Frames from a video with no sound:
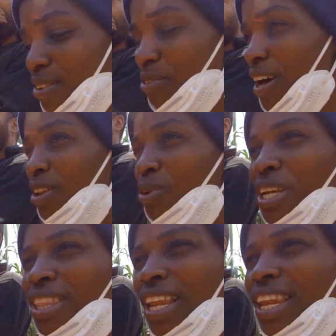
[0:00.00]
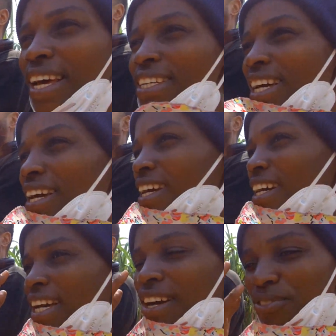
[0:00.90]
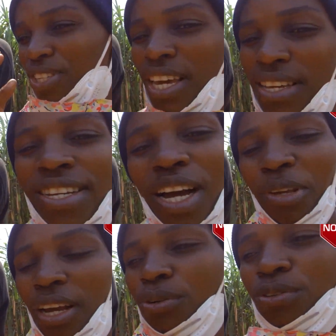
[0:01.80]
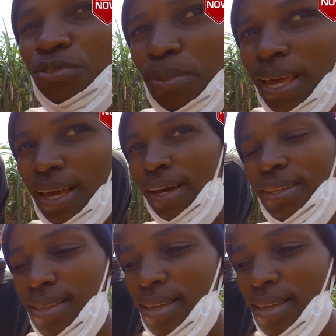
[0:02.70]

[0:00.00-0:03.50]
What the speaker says: if I look in the light, I can have tears coming out of my hands.